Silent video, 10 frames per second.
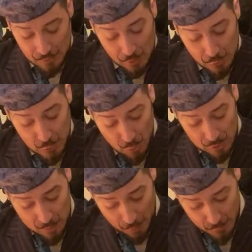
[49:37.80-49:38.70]
You
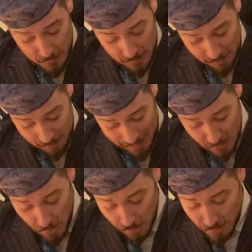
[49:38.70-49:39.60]
are about to
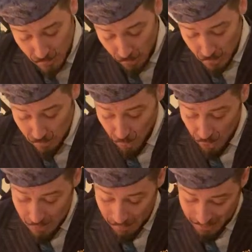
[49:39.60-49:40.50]
commence on a search of
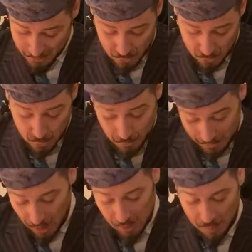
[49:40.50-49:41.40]
all the passengers.
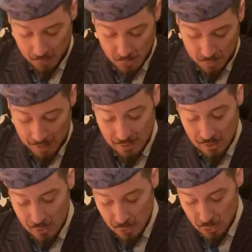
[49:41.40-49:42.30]
We are about to commence
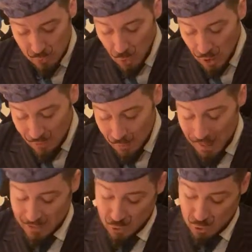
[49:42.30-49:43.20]
on a search of all of the
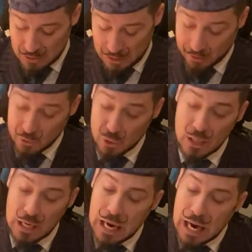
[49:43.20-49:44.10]
passengers' luggage.
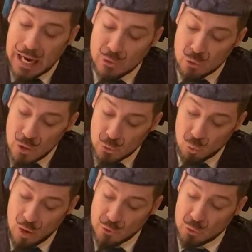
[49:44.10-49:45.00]
I do not
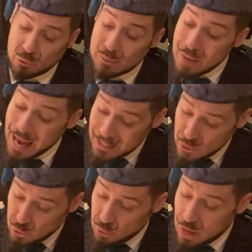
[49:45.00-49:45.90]
want to
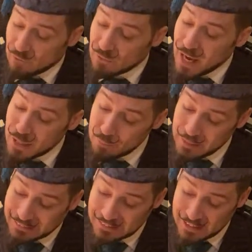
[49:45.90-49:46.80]
remind you of an
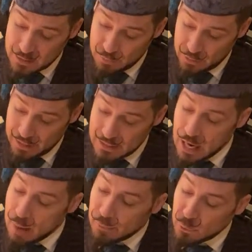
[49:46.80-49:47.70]
unpleasant experience,
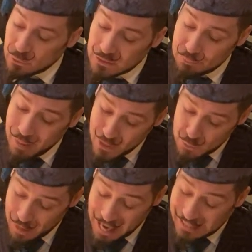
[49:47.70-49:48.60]
but your
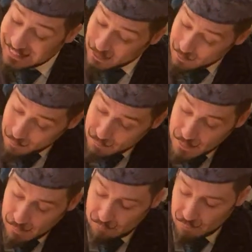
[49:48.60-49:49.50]
sponge bag,
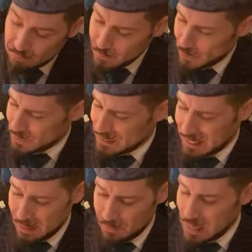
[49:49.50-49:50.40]
remember?
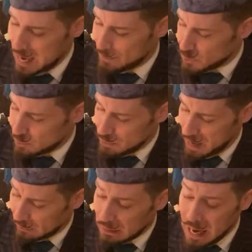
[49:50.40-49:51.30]
Mercy, perhaps you'd
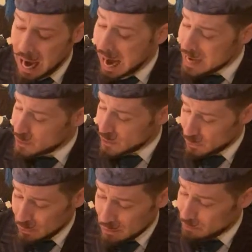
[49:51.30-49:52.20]
better. I just
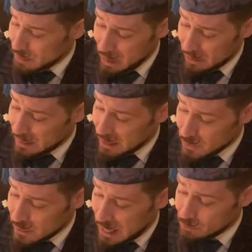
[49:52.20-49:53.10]
couldn't bear it
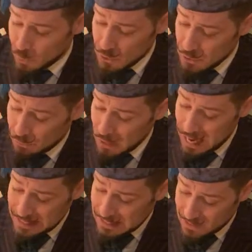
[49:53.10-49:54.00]
to get more
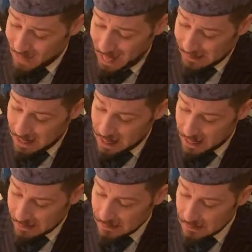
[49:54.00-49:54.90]
surprises of that
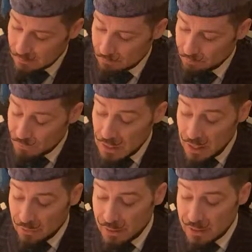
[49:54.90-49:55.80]
kind.
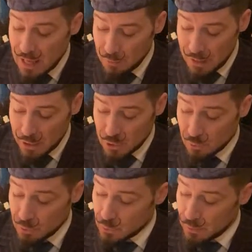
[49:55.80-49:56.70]
The
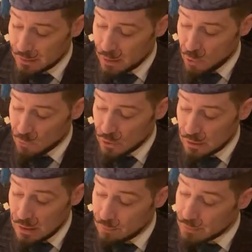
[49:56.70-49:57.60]
examination was quickly over.
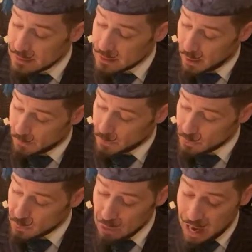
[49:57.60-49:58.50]
Mrs. Hubbard
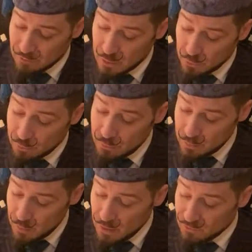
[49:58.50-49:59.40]
was traveling with
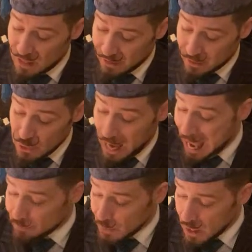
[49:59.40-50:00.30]
minimum of luggage, a
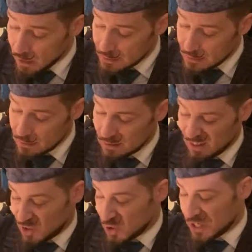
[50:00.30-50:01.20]
hat box,
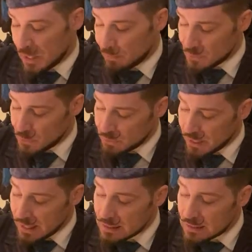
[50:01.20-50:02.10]
a cheap
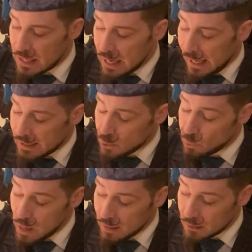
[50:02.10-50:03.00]
suitcase, and a
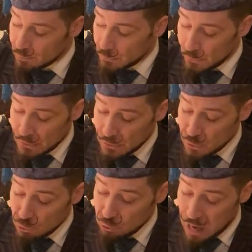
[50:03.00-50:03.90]

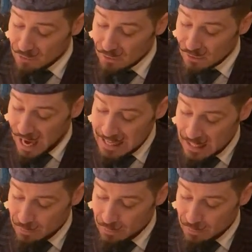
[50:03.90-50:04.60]
well-burdened travel lining